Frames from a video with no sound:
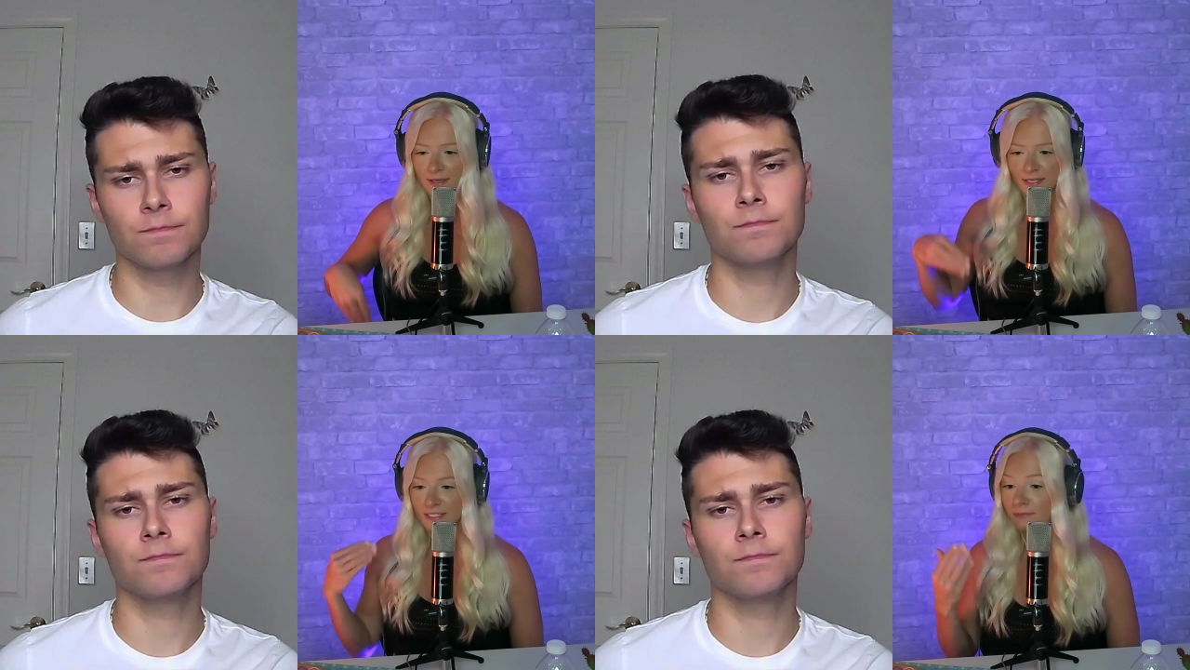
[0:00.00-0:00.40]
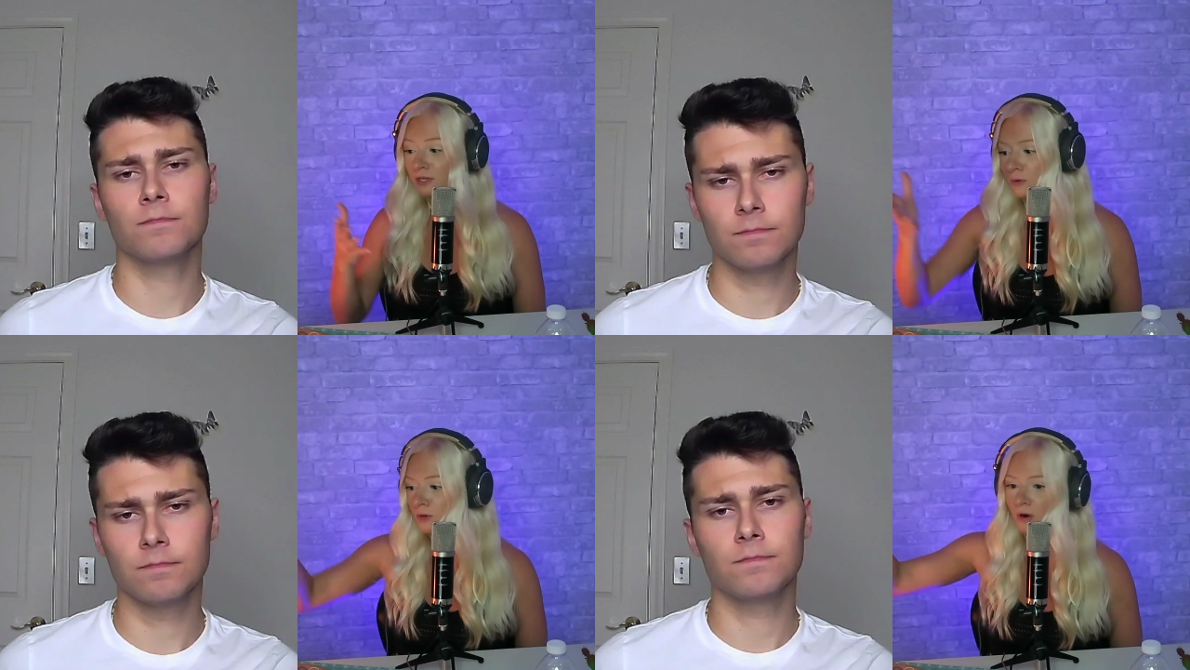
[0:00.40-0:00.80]
Speaker 1: Something
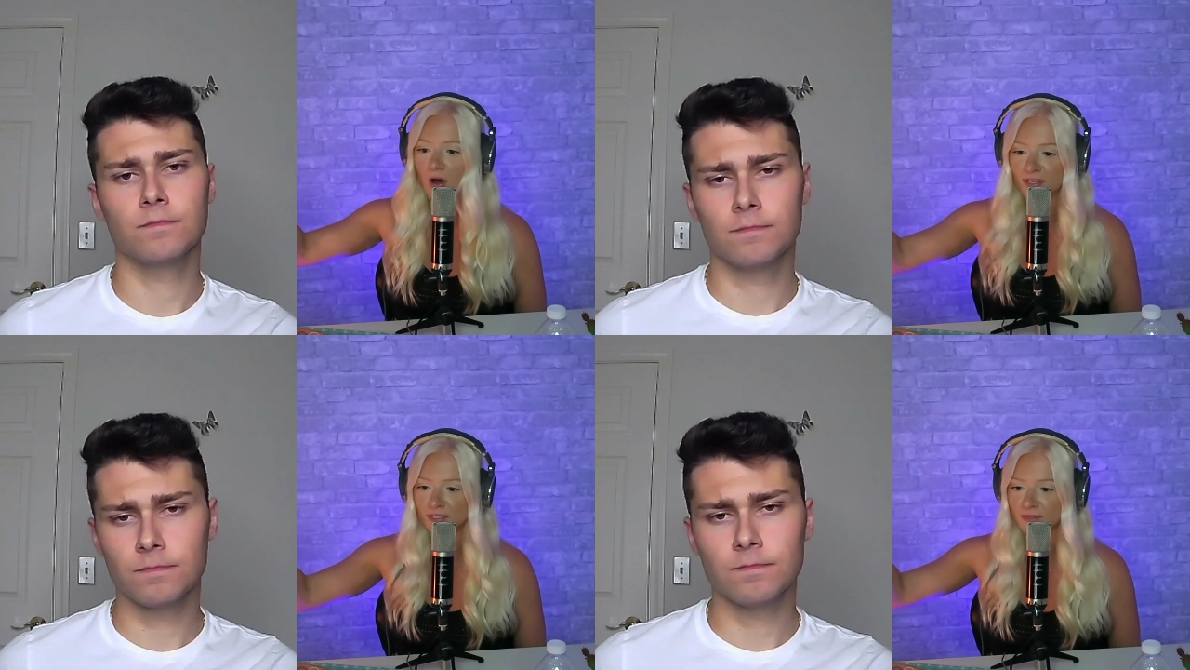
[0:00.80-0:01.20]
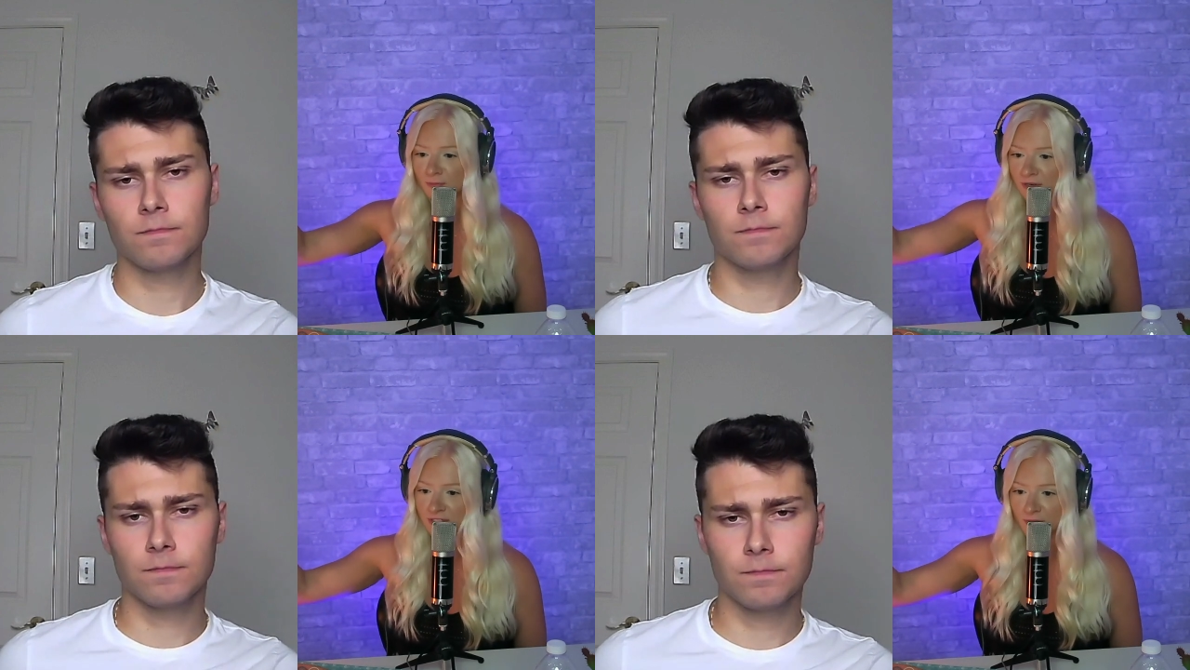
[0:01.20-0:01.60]
could work awesome. This
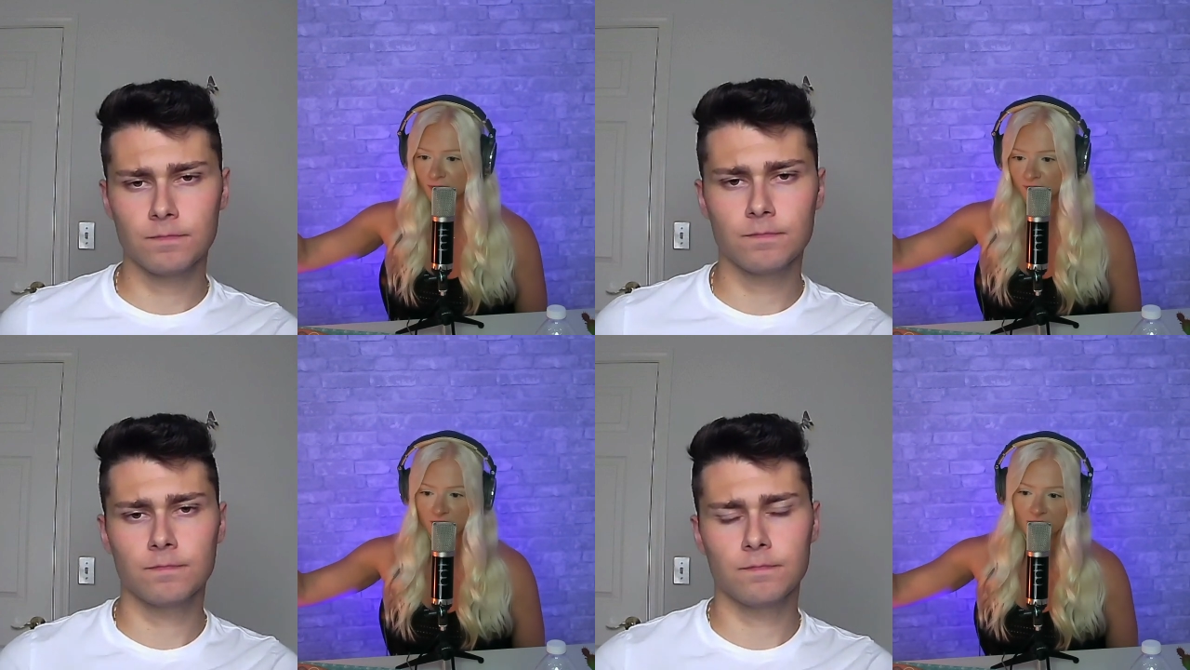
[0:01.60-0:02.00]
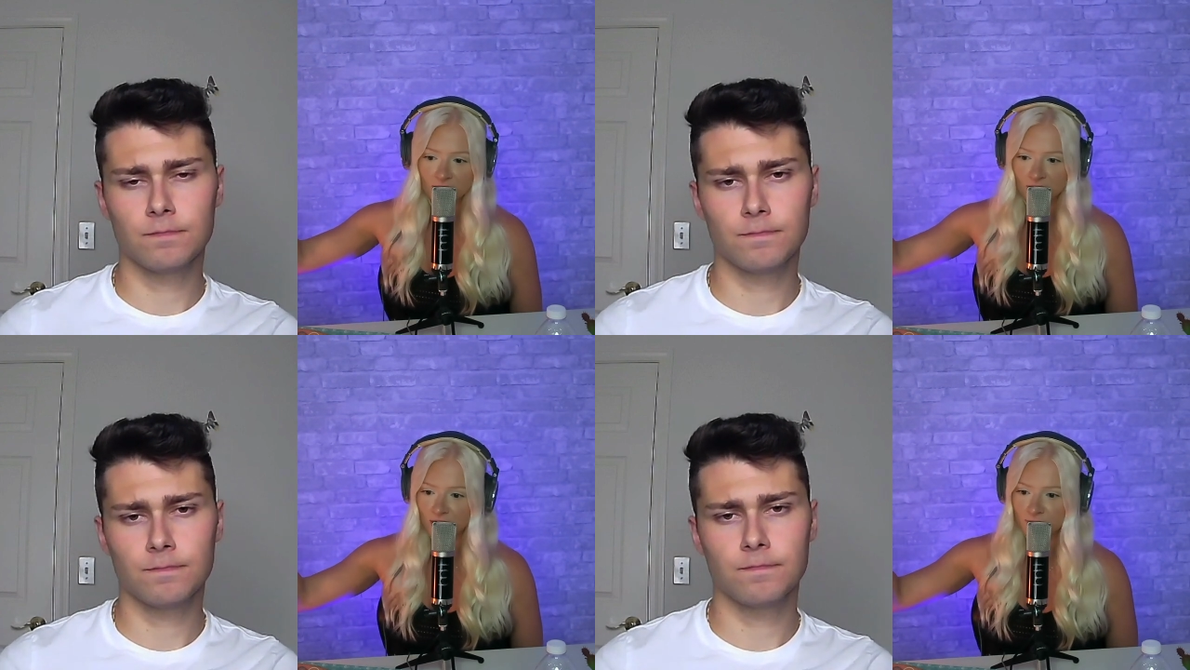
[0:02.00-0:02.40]
person could be a
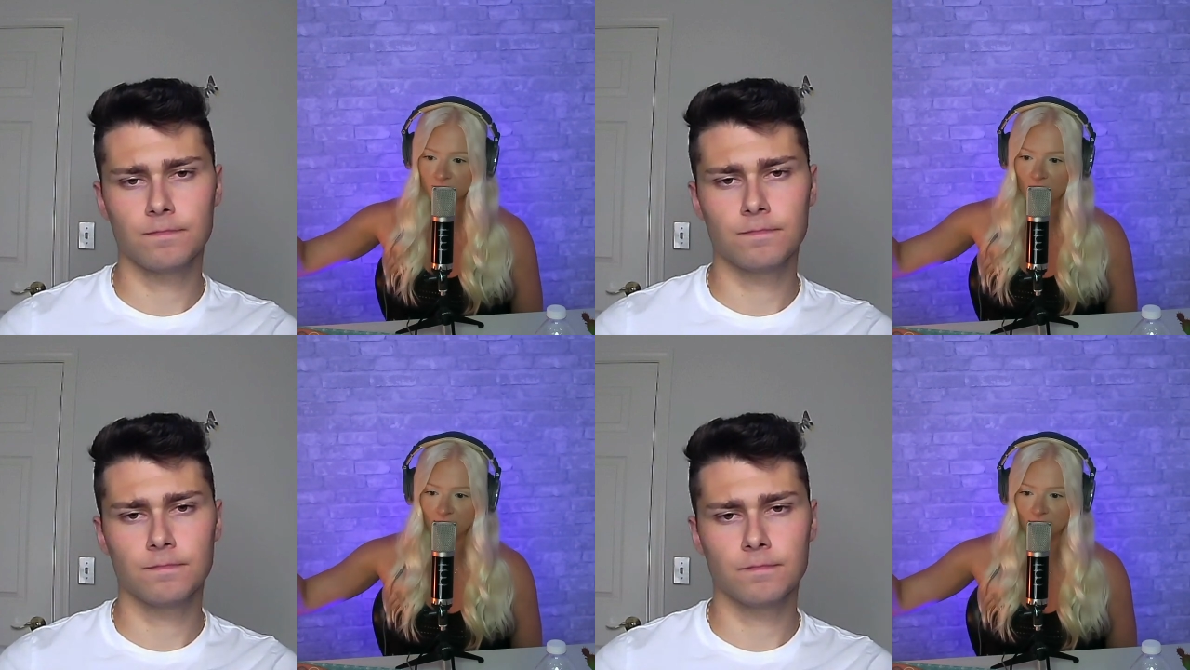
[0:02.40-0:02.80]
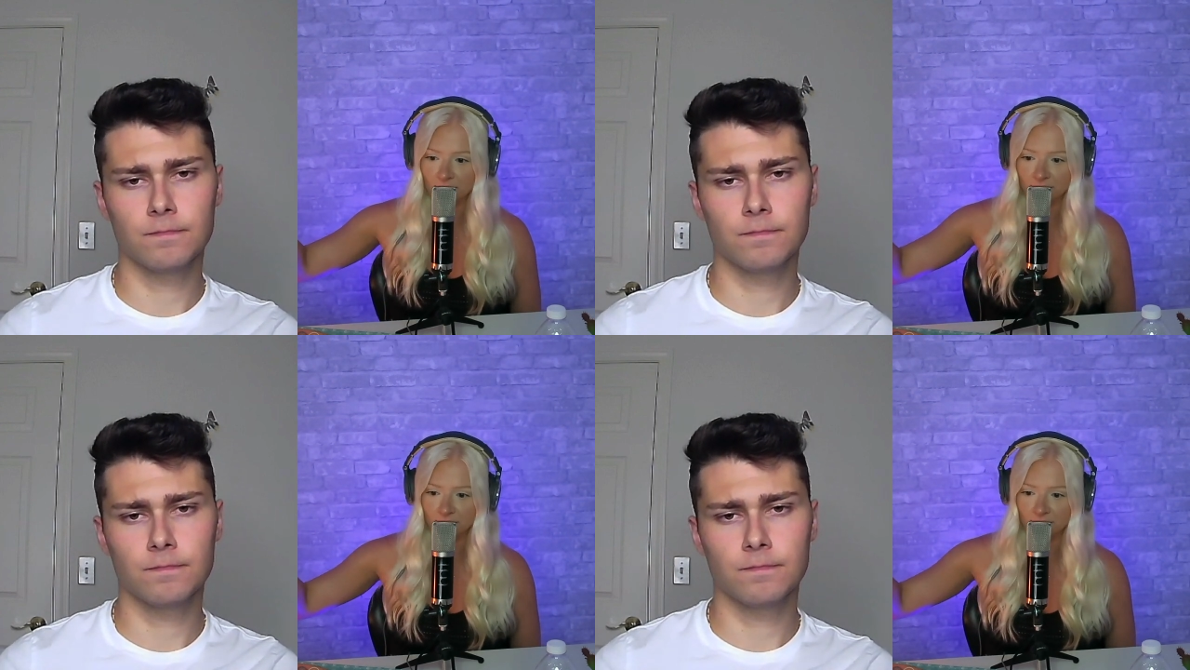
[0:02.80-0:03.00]
vegan. They could be rocking it.